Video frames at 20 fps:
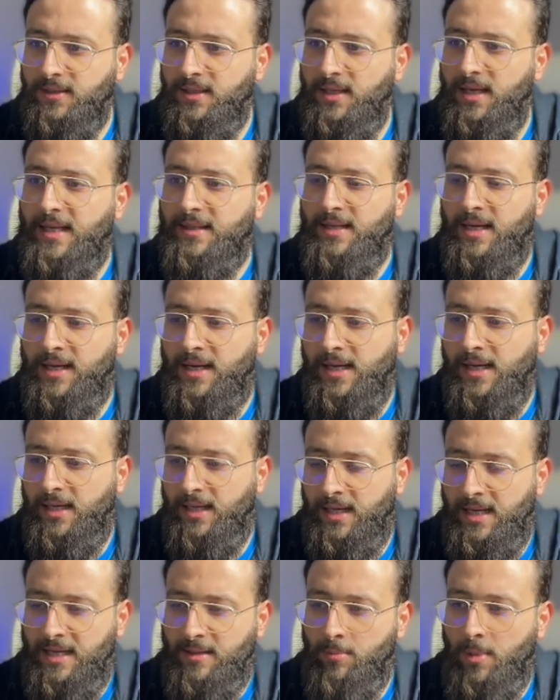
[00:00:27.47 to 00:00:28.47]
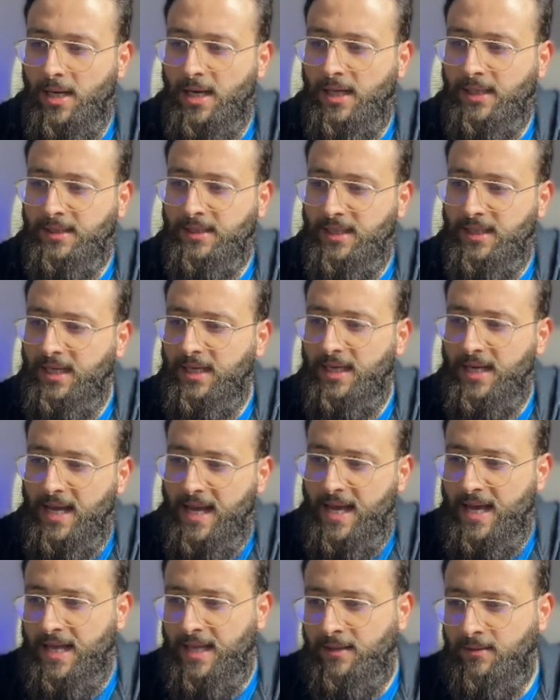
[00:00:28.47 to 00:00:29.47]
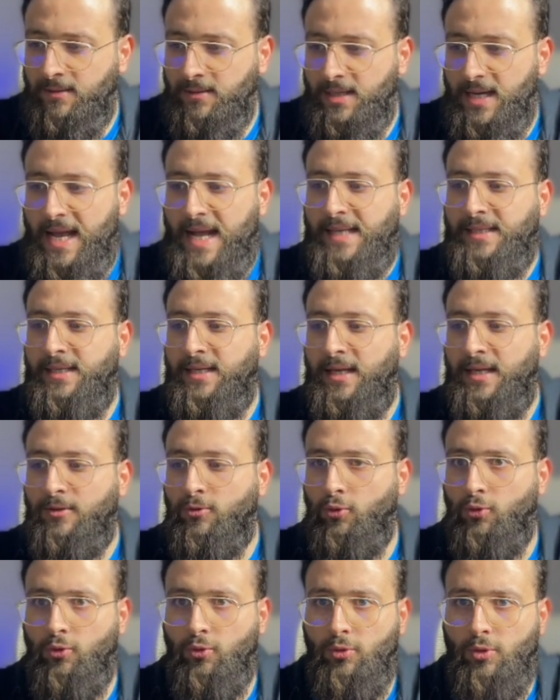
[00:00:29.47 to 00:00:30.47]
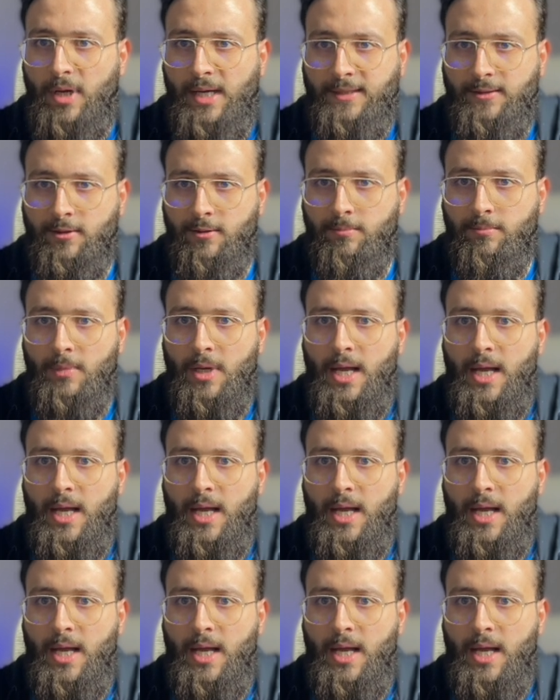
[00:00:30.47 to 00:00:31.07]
get by ID, and adding a to-do item.